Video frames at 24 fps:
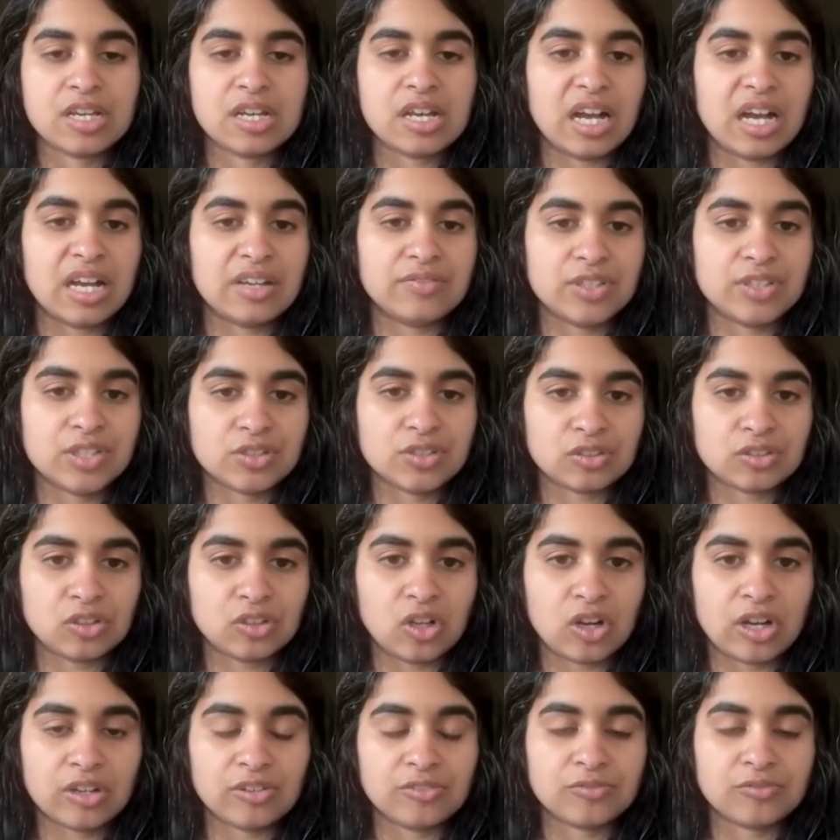I've used
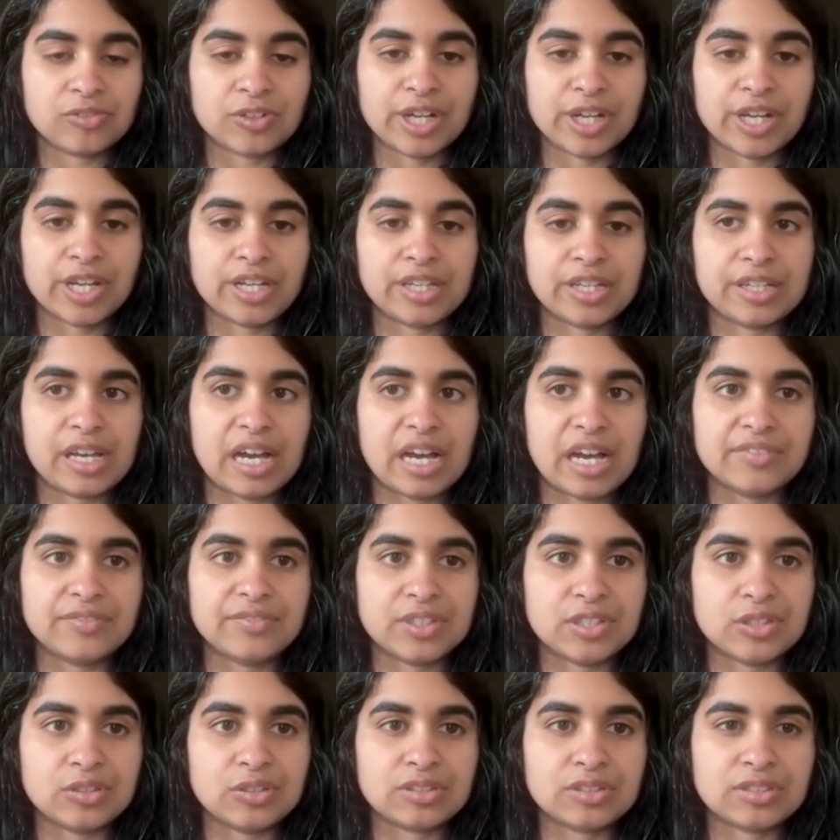Claude for it.
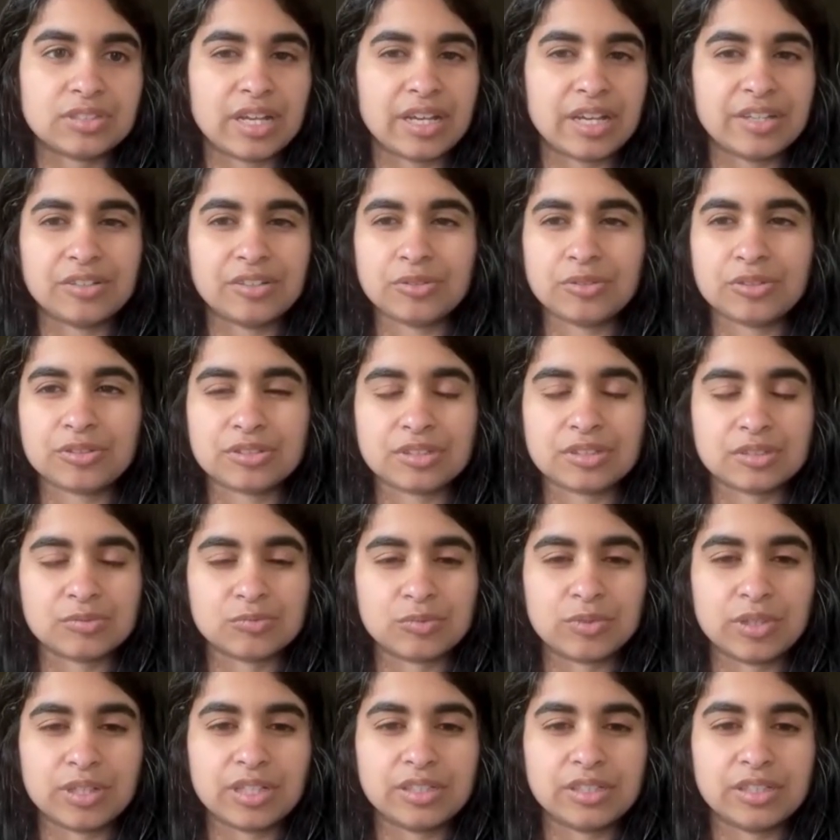I know there's
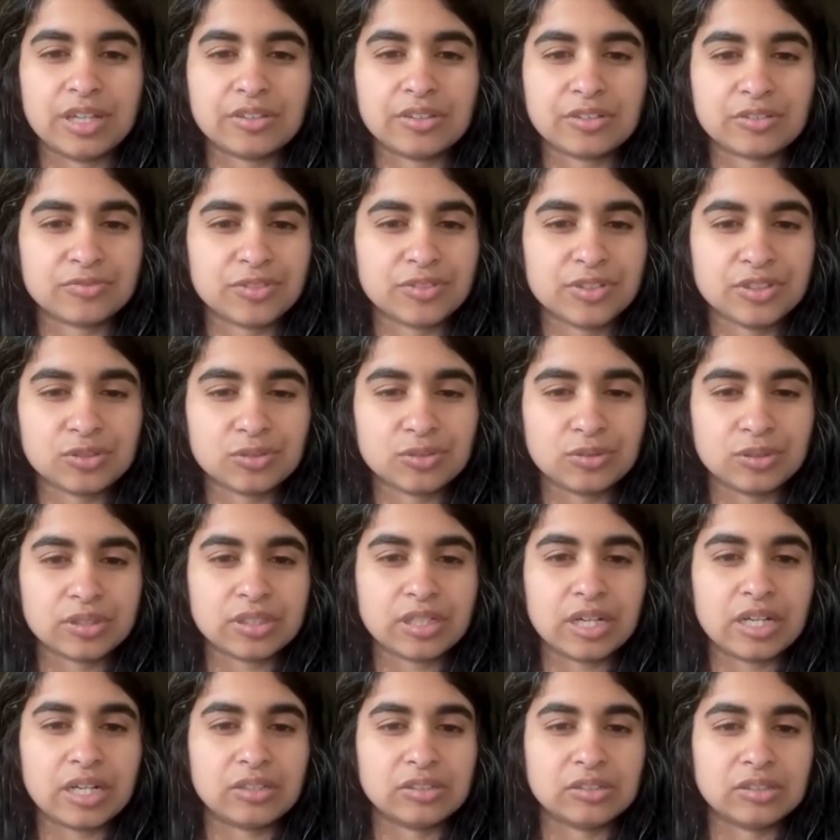another free tool
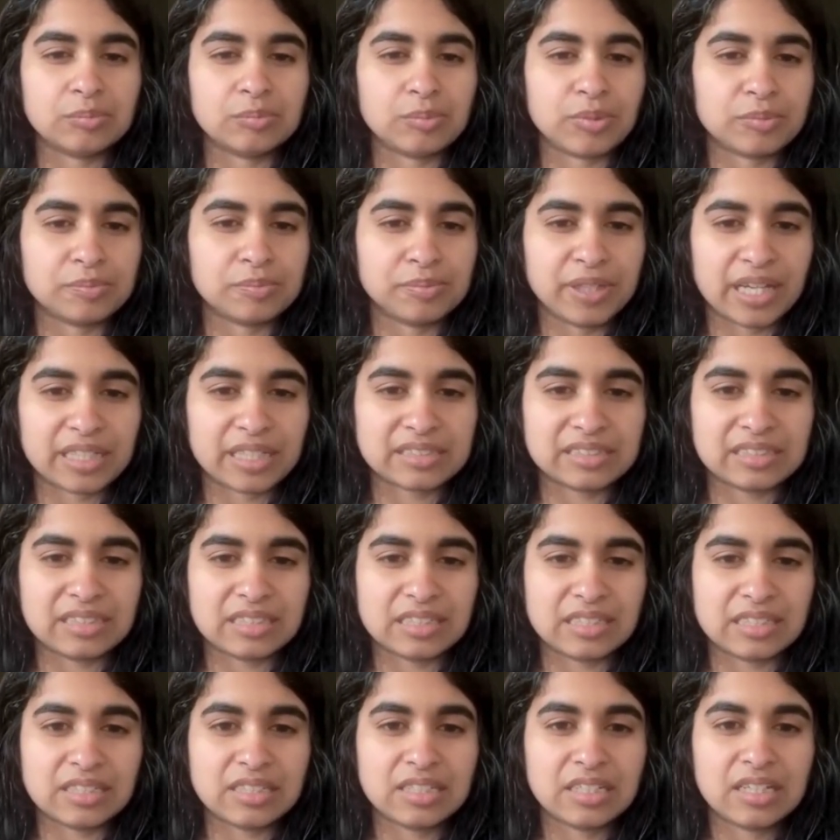called
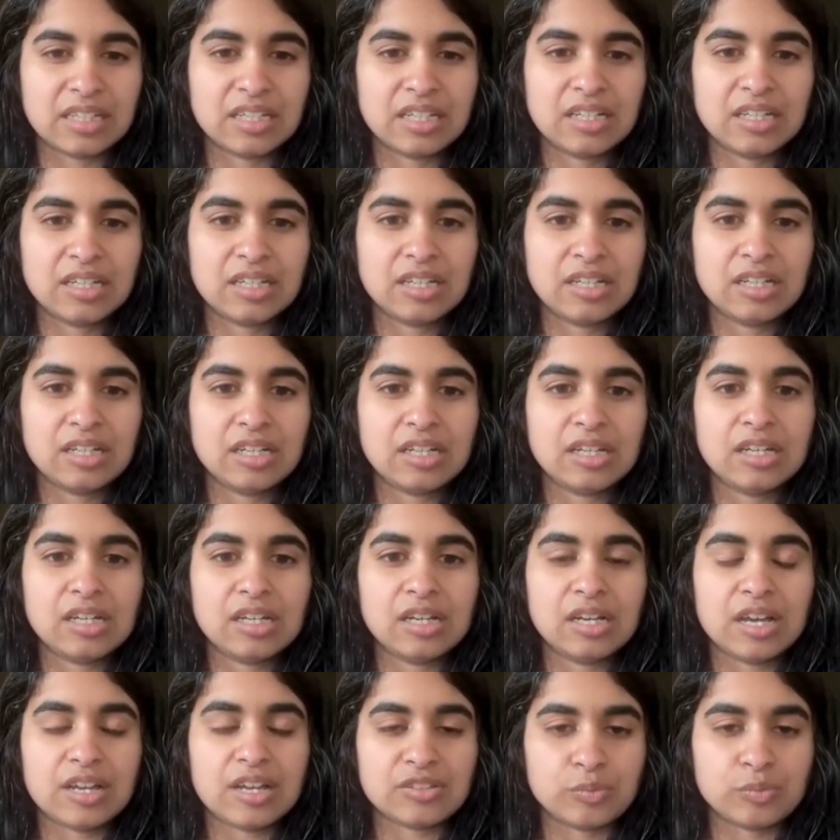Perplexity
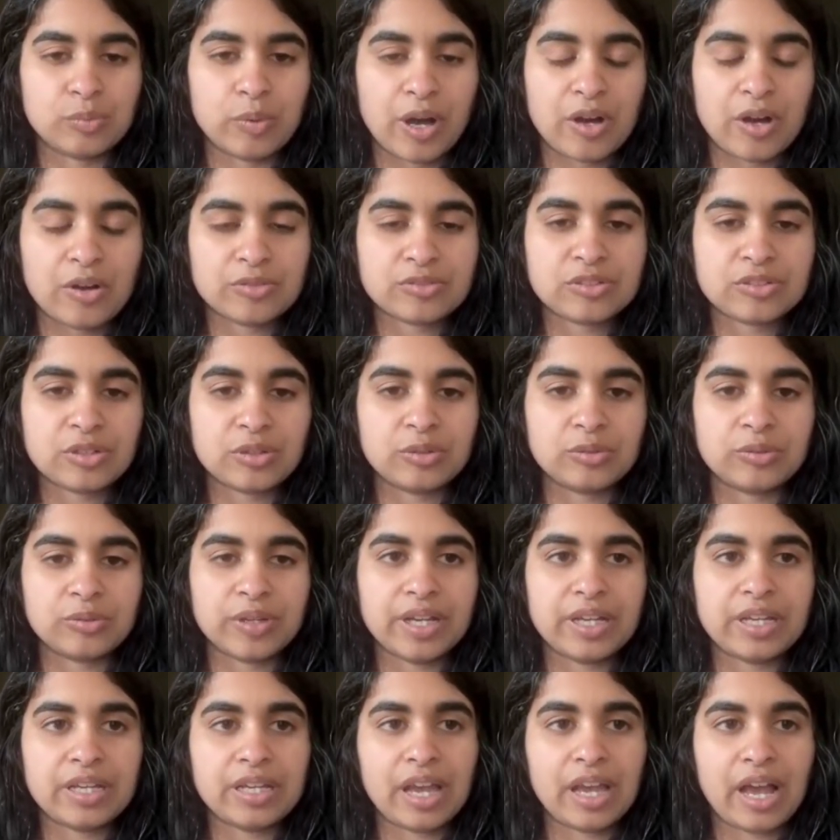as well. So
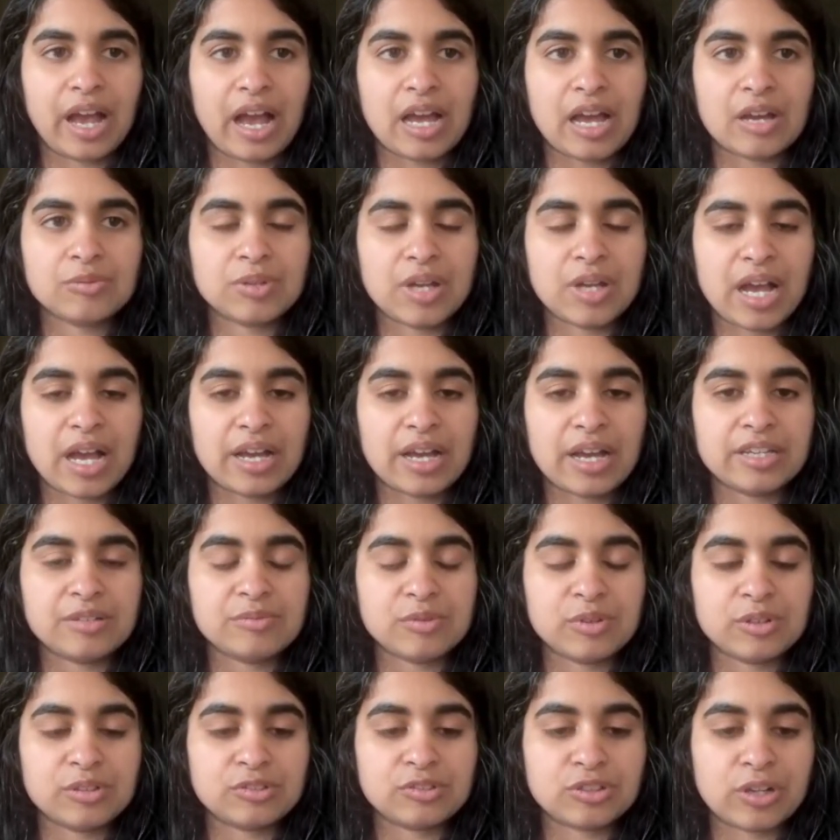
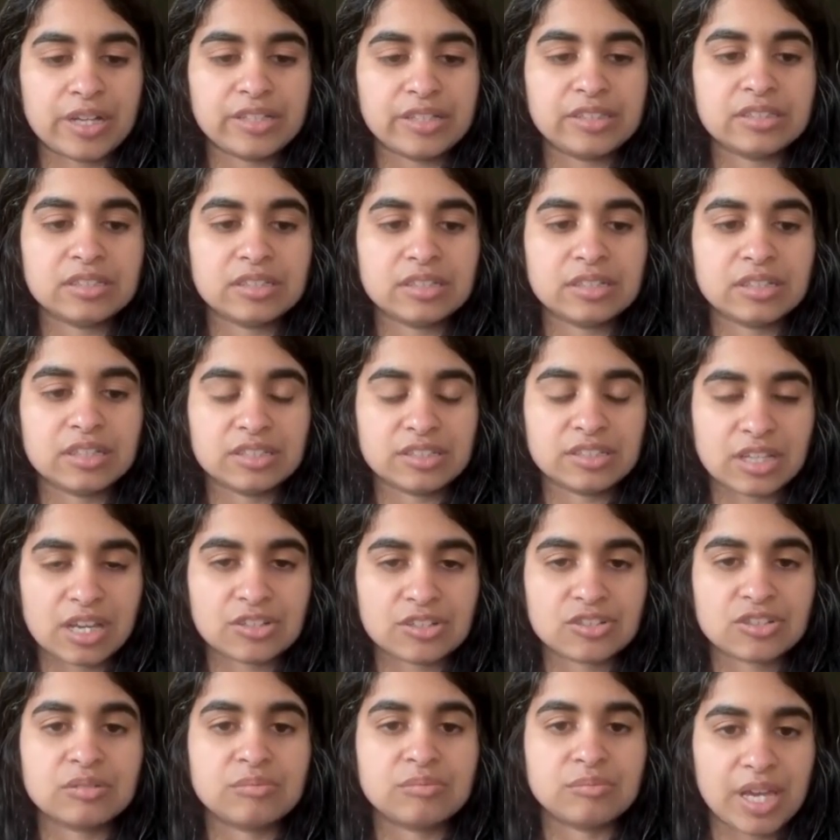I tried to
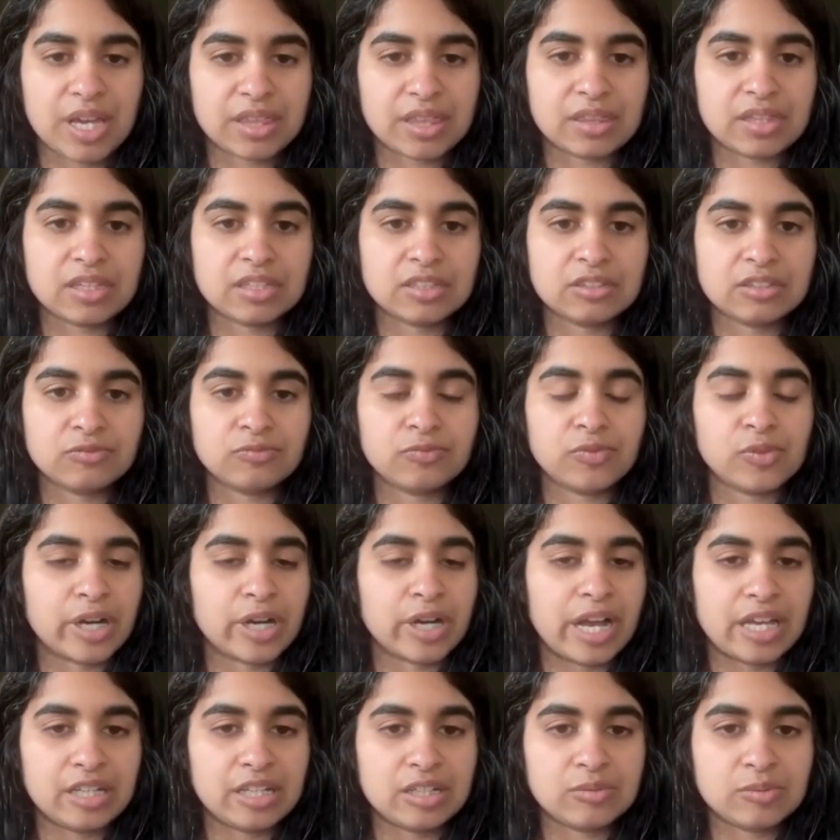intentionally make this for
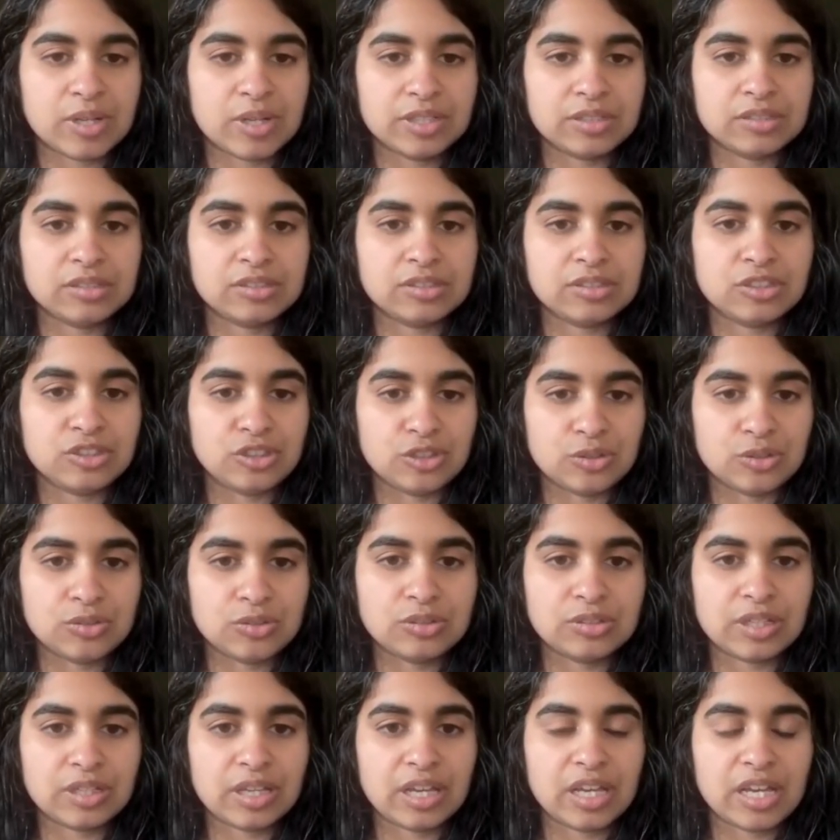anyone to
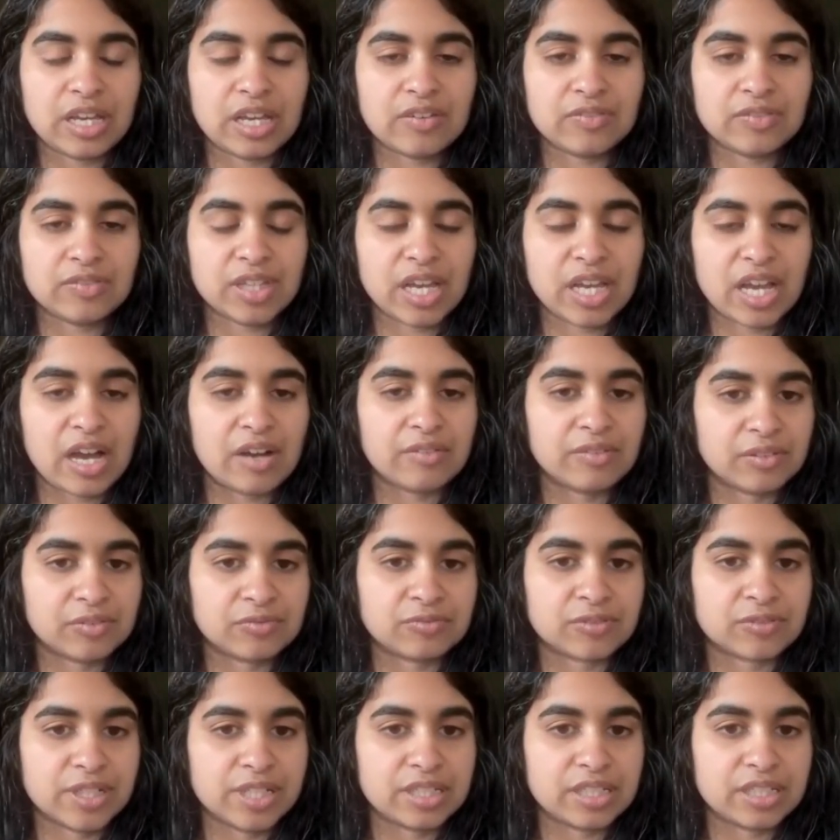use if they have a
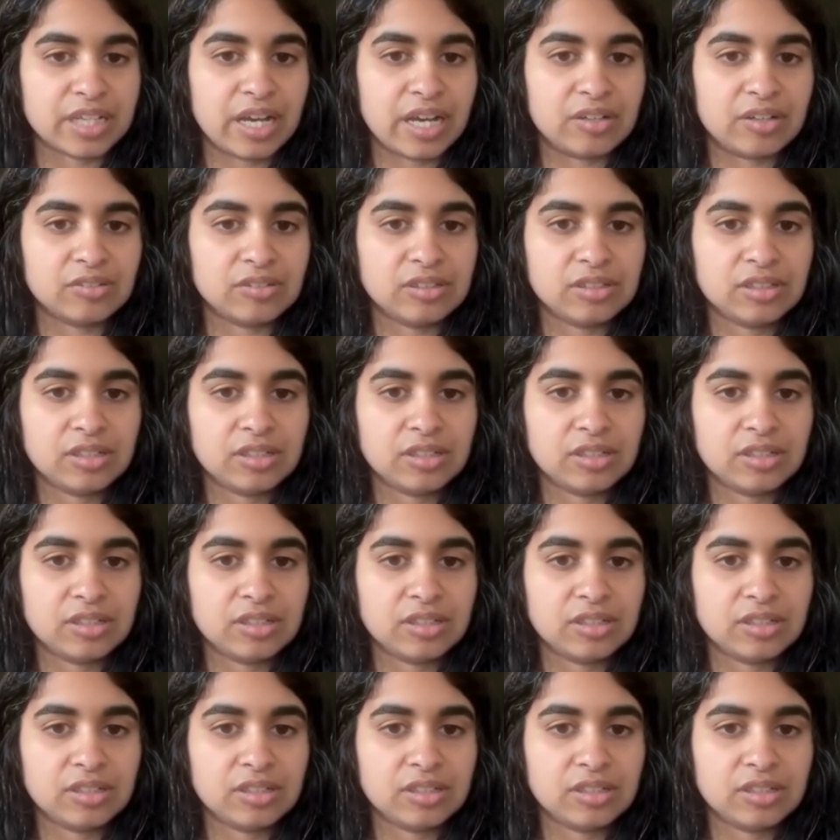free account